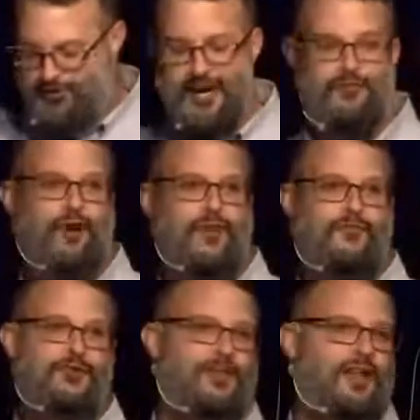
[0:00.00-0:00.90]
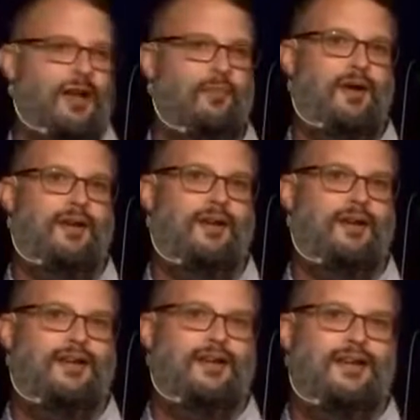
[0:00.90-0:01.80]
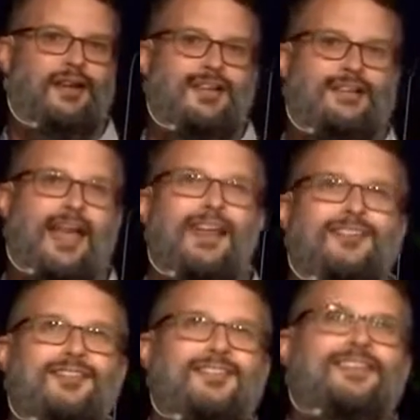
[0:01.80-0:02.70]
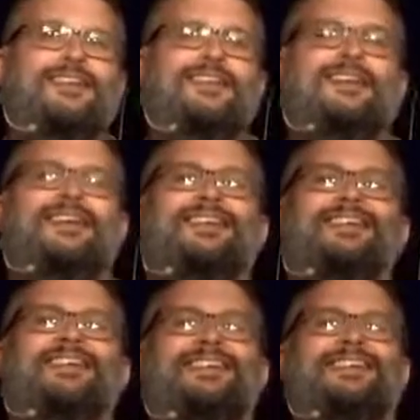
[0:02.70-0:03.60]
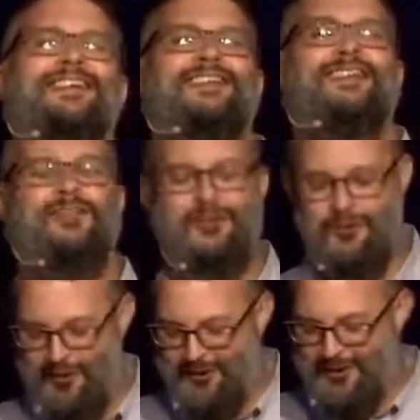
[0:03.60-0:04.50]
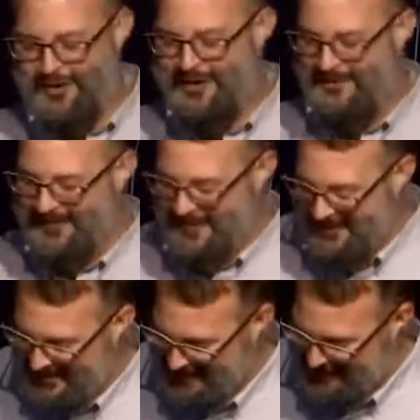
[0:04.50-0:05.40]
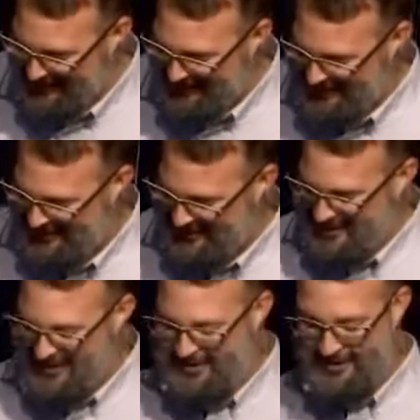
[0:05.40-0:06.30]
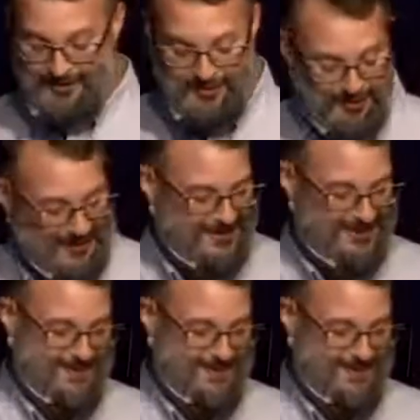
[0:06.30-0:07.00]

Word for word: who takes refuge in him. Taste and see that the Lord is good.